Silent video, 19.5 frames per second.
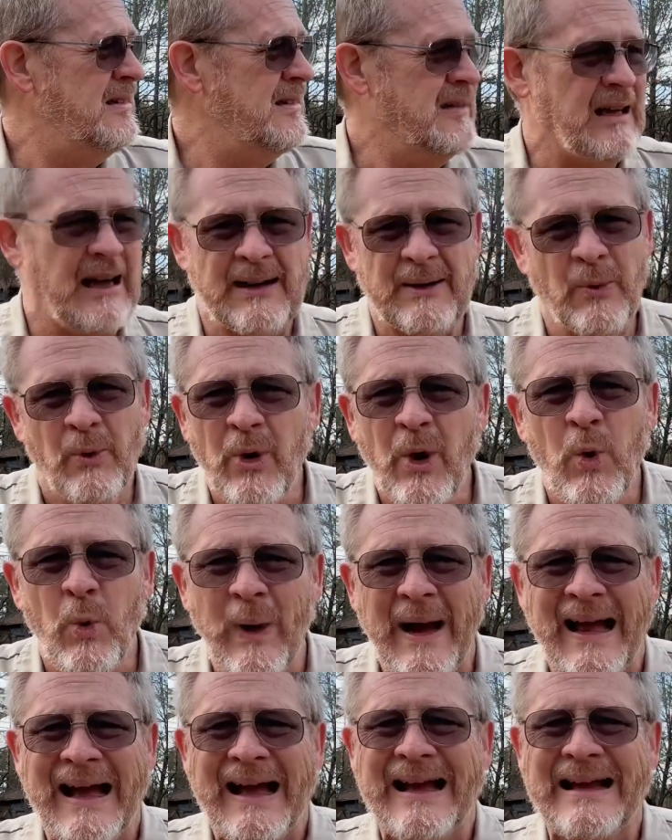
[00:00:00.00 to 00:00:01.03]
I don't know
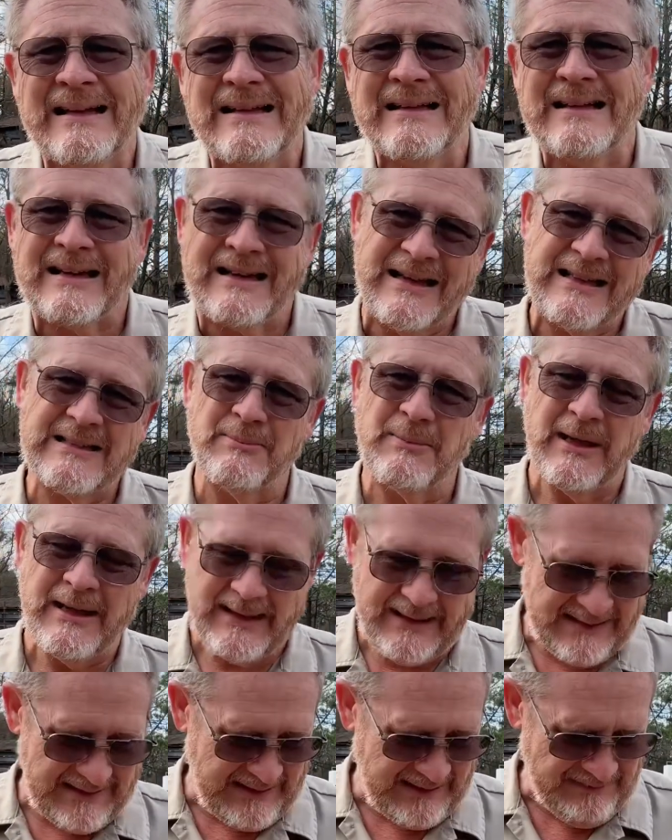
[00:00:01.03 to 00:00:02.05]
why. I guess I'm
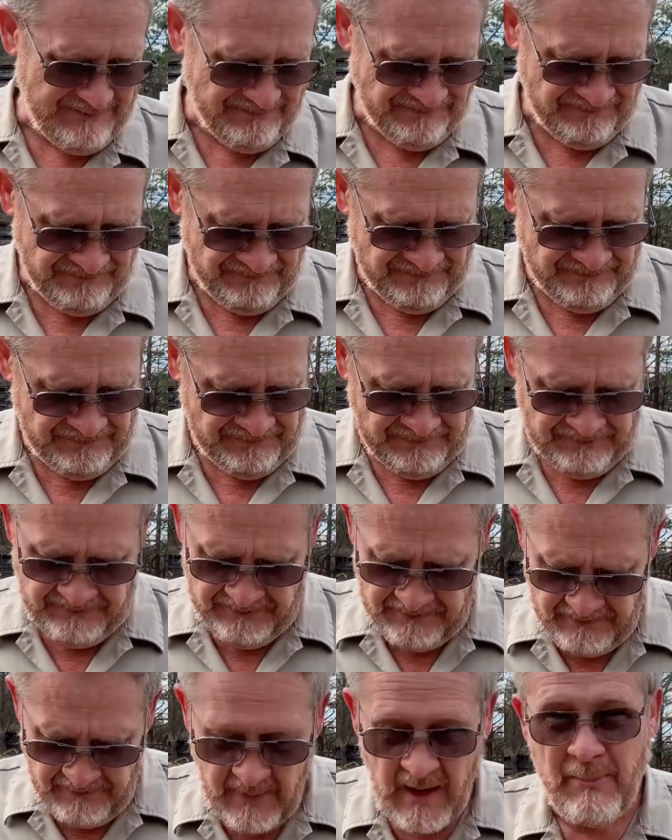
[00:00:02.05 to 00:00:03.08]
lazy.
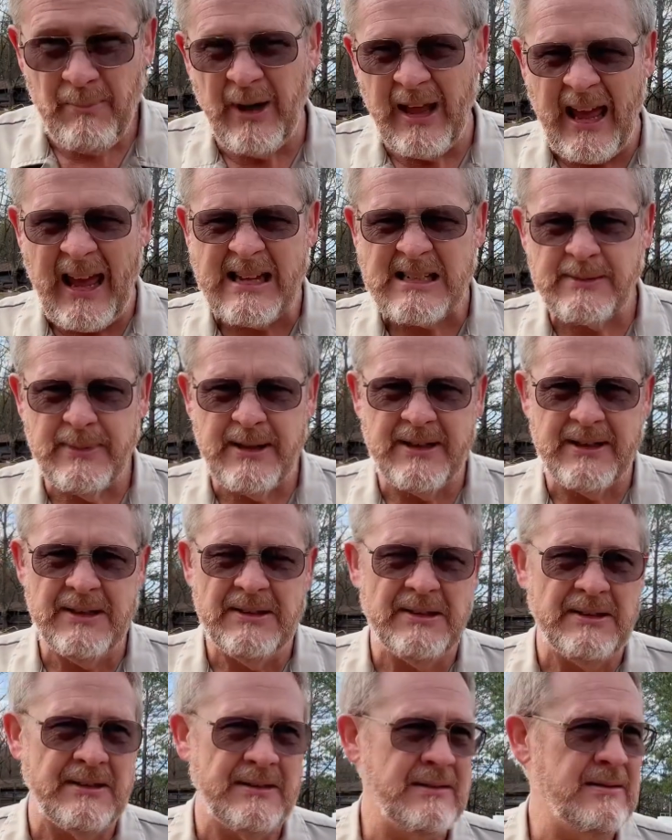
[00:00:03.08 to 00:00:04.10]
But it has to be
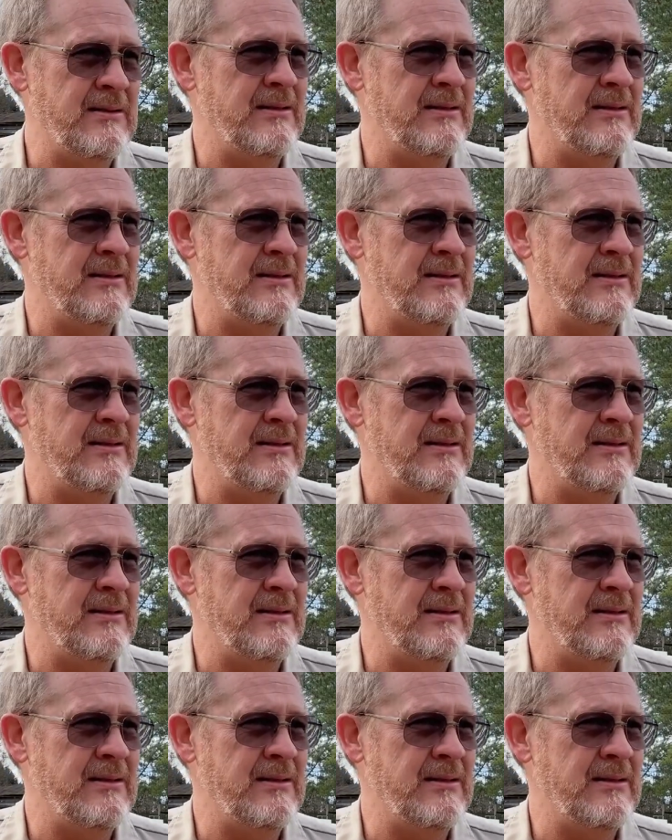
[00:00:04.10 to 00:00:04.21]
done